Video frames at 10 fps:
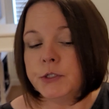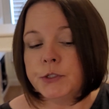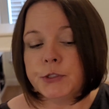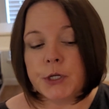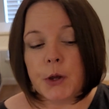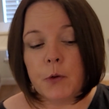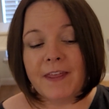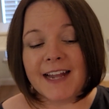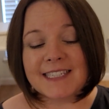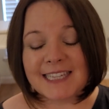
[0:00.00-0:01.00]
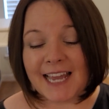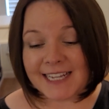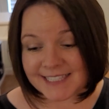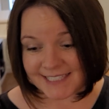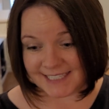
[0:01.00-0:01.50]
So, that's
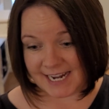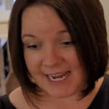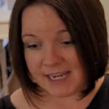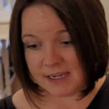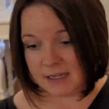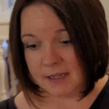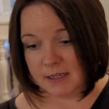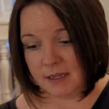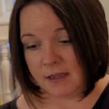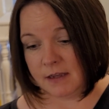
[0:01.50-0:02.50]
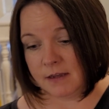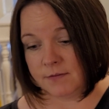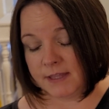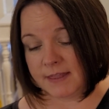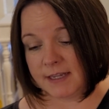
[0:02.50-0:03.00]
that stack
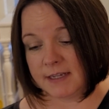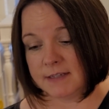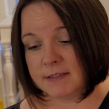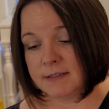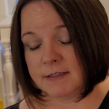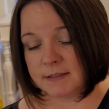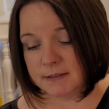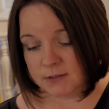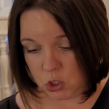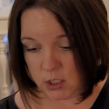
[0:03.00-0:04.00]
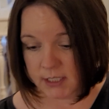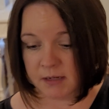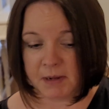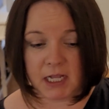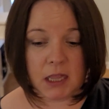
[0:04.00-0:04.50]
of things currently
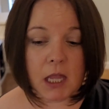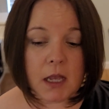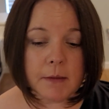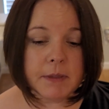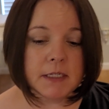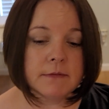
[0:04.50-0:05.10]
in my club.